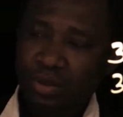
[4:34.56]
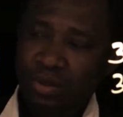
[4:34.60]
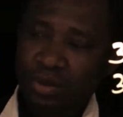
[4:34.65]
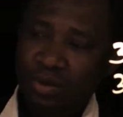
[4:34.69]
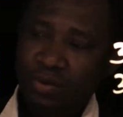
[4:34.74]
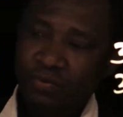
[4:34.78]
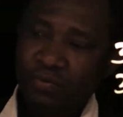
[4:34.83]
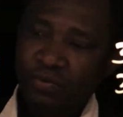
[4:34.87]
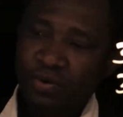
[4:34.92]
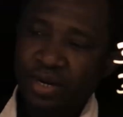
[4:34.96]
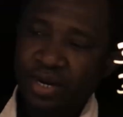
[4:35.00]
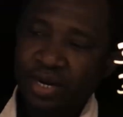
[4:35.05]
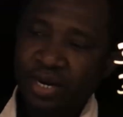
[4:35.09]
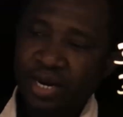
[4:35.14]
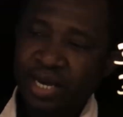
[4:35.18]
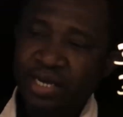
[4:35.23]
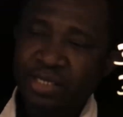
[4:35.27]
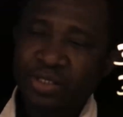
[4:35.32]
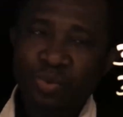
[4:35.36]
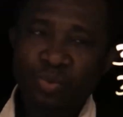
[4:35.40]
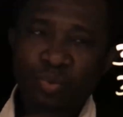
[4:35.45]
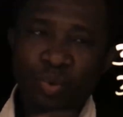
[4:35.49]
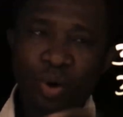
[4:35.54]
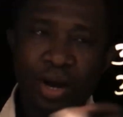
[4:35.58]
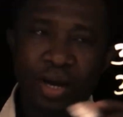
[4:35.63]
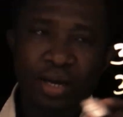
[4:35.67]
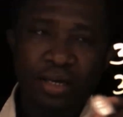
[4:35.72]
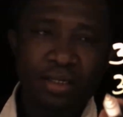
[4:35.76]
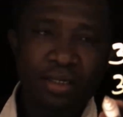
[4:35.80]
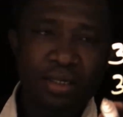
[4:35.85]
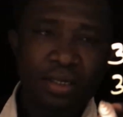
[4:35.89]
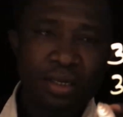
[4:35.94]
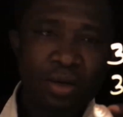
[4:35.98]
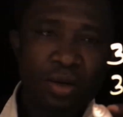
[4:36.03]
For the next
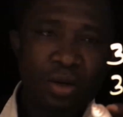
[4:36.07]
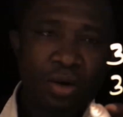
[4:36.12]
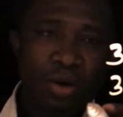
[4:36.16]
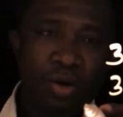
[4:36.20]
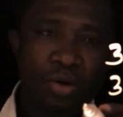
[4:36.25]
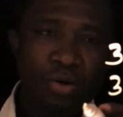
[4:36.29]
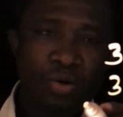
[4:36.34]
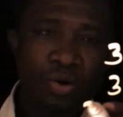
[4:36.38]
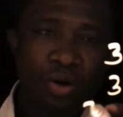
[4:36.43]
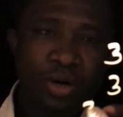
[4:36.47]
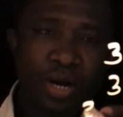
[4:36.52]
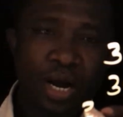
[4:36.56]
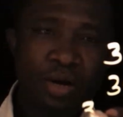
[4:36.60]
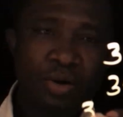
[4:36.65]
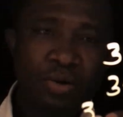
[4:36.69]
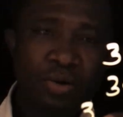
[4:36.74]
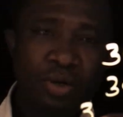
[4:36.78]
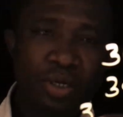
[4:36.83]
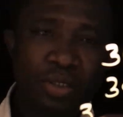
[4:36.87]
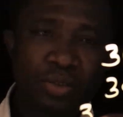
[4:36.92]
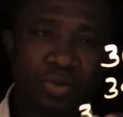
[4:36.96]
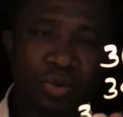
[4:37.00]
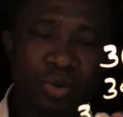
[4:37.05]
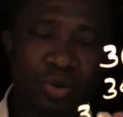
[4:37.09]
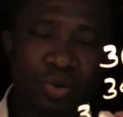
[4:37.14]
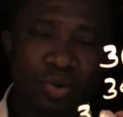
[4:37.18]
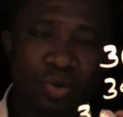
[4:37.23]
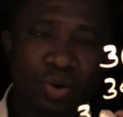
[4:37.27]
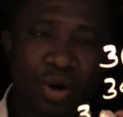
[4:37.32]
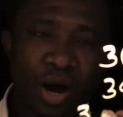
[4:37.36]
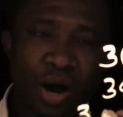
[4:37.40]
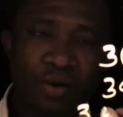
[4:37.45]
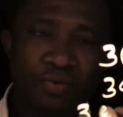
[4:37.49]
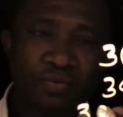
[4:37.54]
one, on your calculator, you
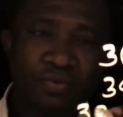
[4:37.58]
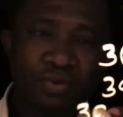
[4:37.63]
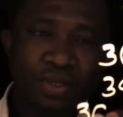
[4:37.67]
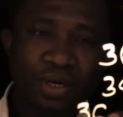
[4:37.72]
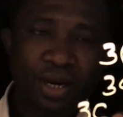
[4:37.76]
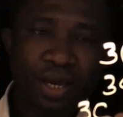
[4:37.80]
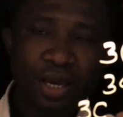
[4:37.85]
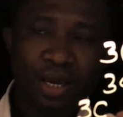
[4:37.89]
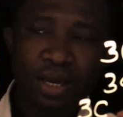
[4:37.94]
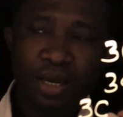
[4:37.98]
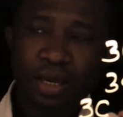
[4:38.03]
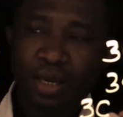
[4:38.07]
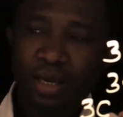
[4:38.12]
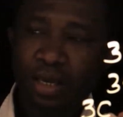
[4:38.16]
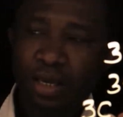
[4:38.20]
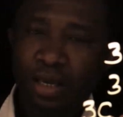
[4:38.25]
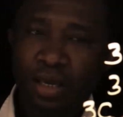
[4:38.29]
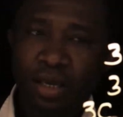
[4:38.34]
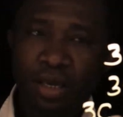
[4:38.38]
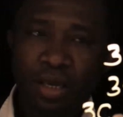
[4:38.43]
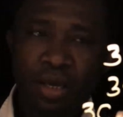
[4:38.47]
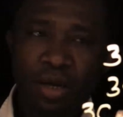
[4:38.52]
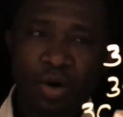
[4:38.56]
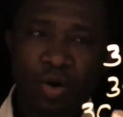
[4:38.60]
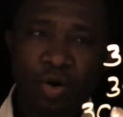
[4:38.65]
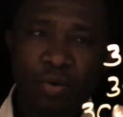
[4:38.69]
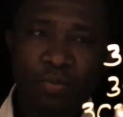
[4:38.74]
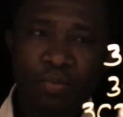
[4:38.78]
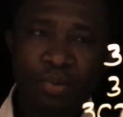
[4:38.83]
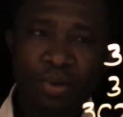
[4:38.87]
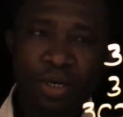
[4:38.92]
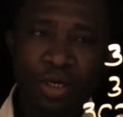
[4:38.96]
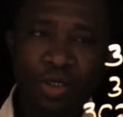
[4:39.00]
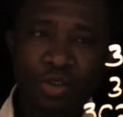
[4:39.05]
have 3
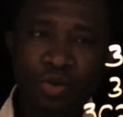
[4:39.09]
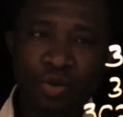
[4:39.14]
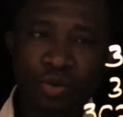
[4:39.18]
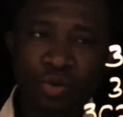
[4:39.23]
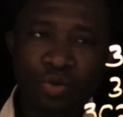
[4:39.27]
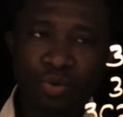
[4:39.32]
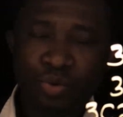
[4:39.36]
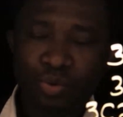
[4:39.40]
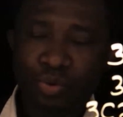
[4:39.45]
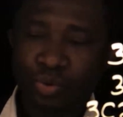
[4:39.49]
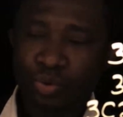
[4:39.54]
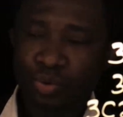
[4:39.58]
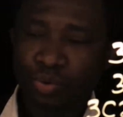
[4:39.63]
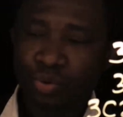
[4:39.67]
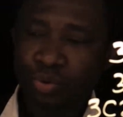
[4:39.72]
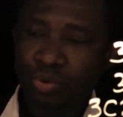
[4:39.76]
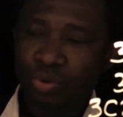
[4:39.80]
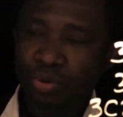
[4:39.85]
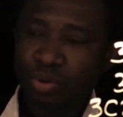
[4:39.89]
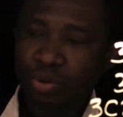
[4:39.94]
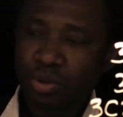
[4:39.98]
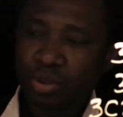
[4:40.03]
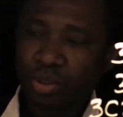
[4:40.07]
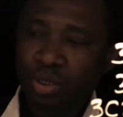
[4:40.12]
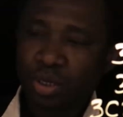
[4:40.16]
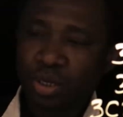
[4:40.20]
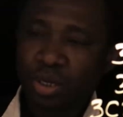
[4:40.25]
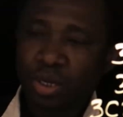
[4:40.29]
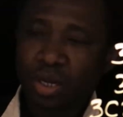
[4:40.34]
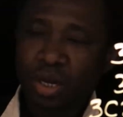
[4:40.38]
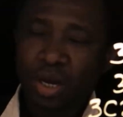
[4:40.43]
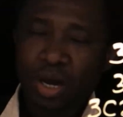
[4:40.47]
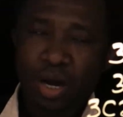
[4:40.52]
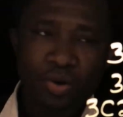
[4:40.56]
combination 2,
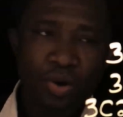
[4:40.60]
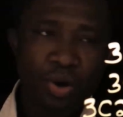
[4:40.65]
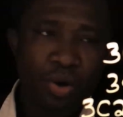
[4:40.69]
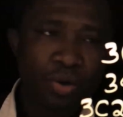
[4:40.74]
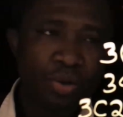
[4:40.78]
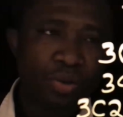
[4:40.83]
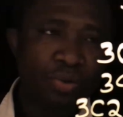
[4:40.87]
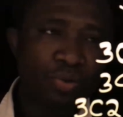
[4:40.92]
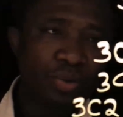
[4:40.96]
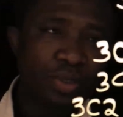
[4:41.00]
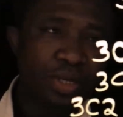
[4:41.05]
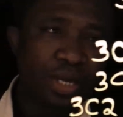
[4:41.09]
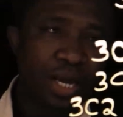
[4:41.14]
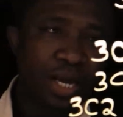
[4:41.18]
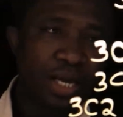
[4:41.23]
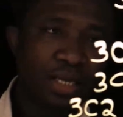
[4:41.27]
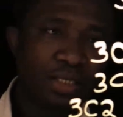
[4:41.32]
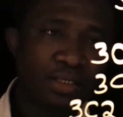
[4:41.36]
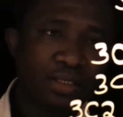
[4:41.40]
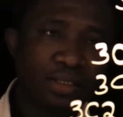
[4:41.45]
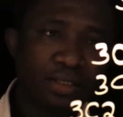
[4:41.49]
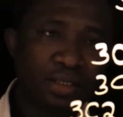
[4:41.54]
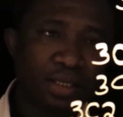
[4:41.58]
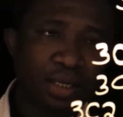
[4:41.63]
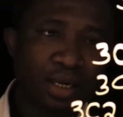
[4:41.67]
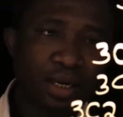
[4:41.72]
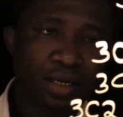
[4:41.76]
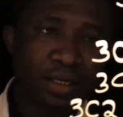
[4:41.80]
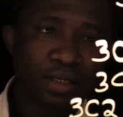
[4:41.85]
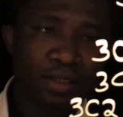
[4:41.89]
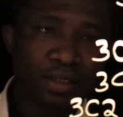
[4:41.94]
and you're going to get 3.